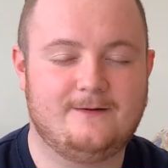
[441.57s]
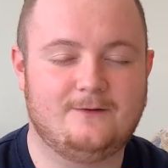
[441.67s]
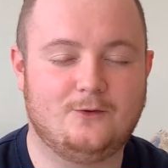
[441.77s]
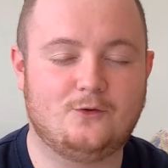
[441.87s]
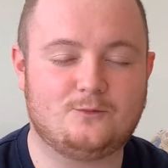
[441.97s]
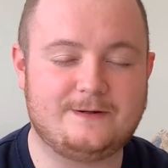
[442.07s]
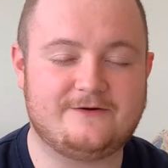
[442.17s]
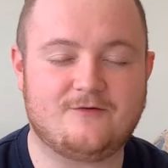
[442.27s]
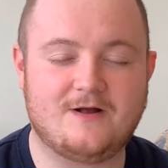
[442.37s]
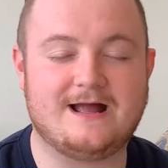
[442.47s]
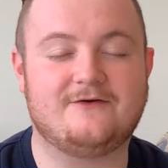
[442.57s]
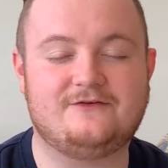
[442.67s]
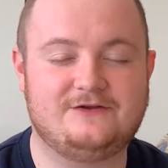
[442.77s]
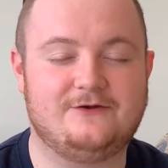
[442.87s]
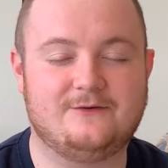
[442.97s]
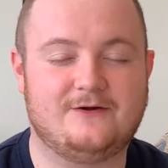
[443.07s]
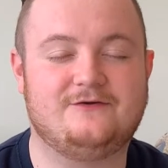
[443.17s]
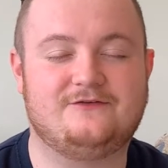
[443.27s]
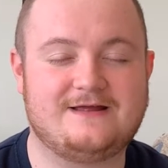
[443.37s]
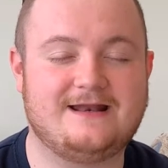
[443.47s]
Lord, we cry out to you,
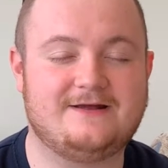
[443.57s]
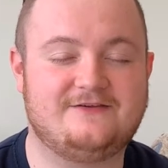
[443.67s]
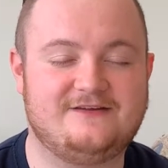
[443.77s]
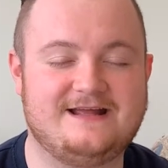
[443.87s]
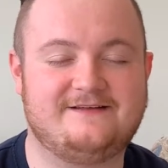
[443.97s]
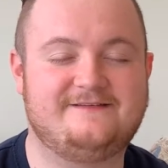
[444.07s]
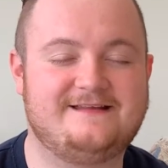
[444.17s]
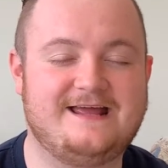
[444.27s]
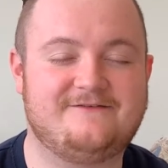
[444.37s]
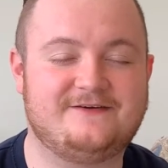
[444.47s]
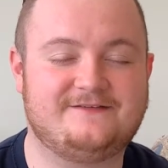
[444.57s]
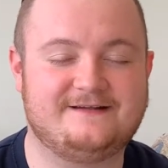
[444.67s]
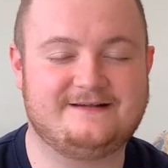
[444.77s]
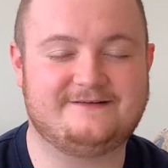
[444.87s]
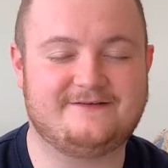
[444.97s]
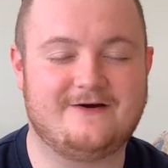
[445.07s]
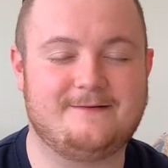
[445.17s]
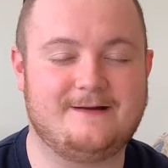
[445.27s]
Hosanna, saying save us at this time,